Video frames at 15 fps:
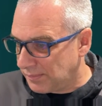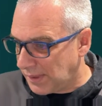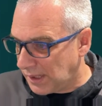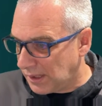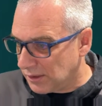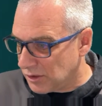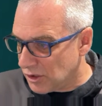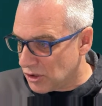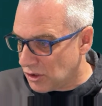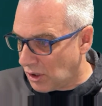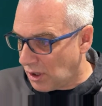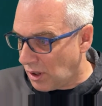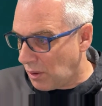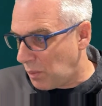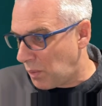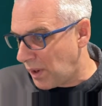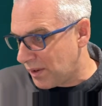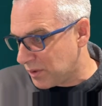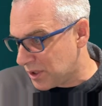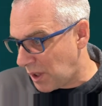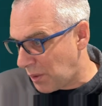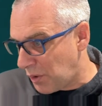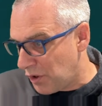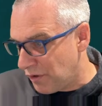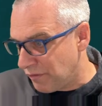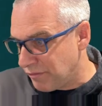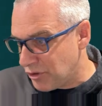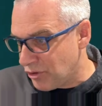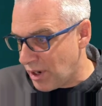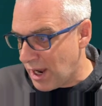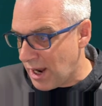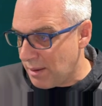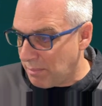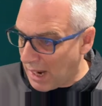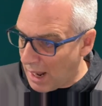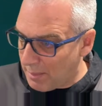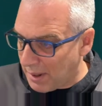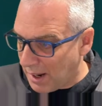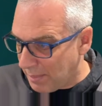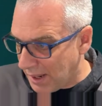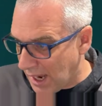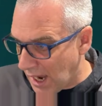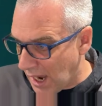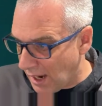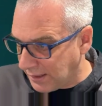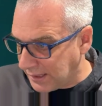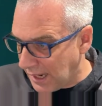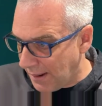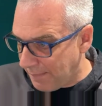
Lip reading: So what else? How overage rate? Blah blah blah. Yeah.